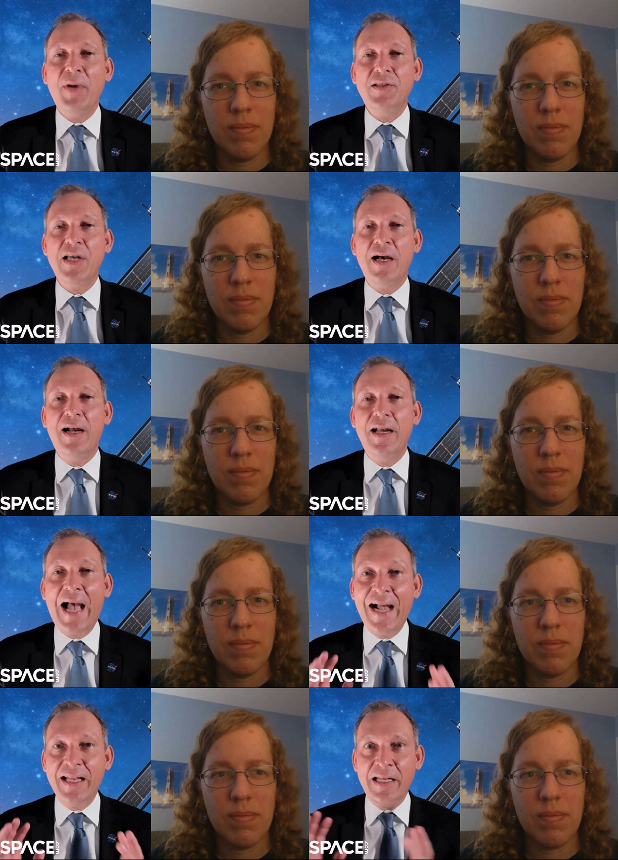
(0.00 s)
Speaker 1: But uh,
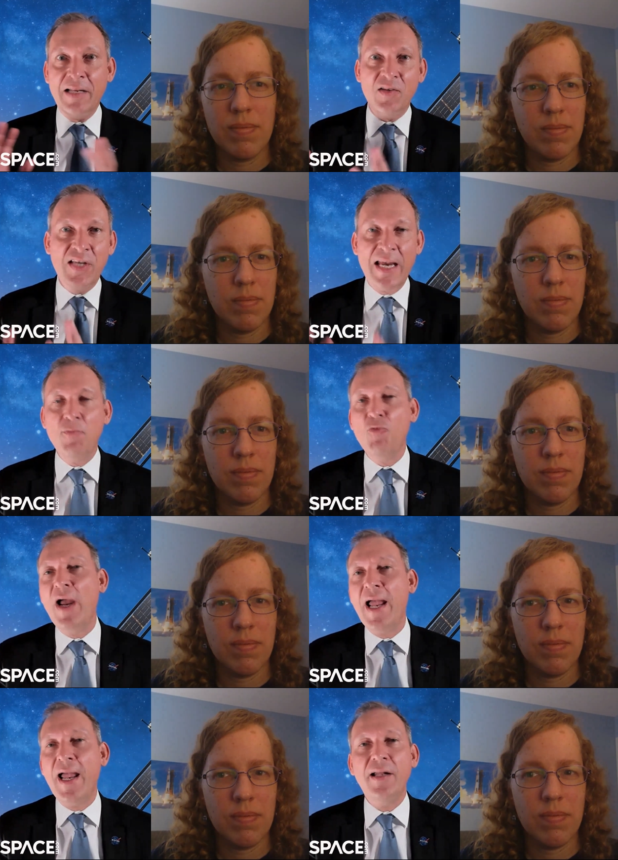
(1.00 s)
I, in the same
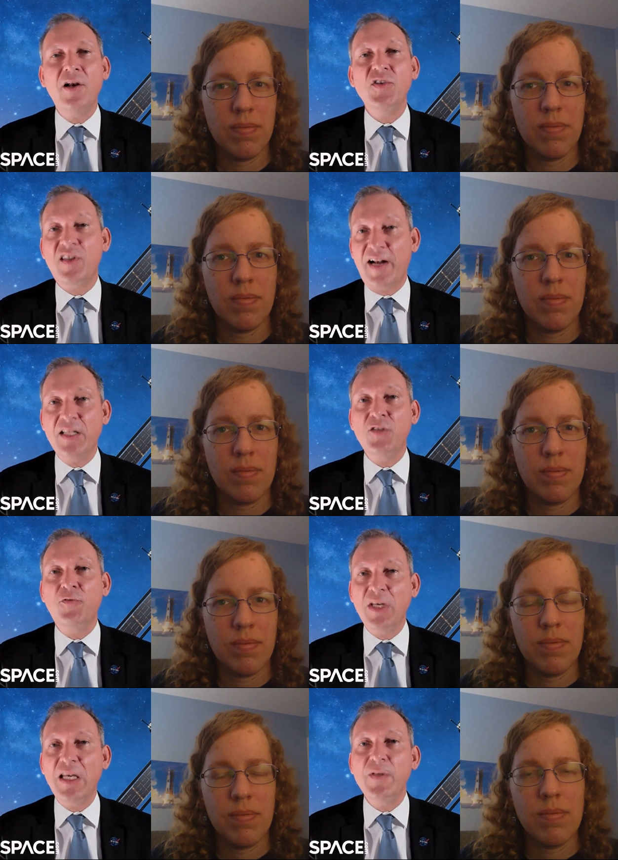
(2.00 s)
way, there's threats
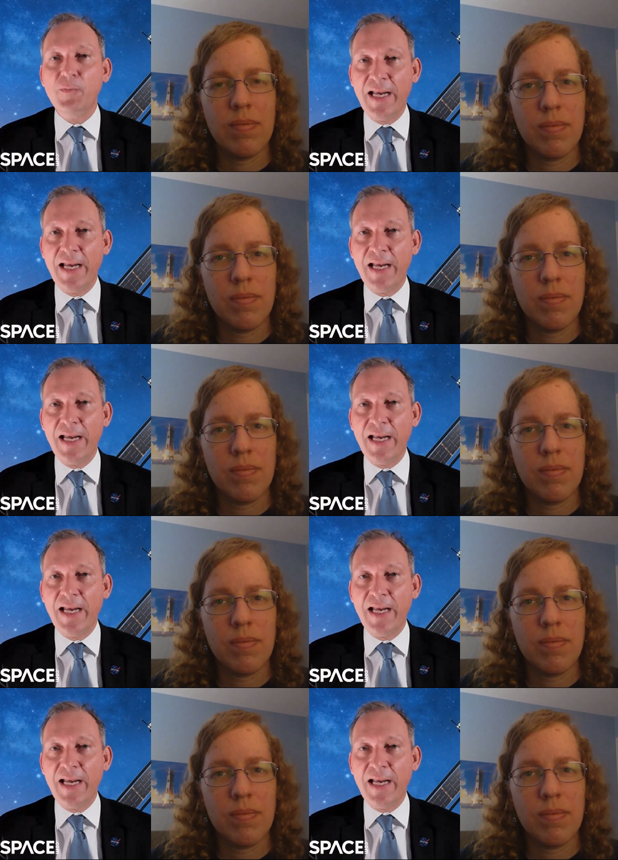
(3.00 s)
from deep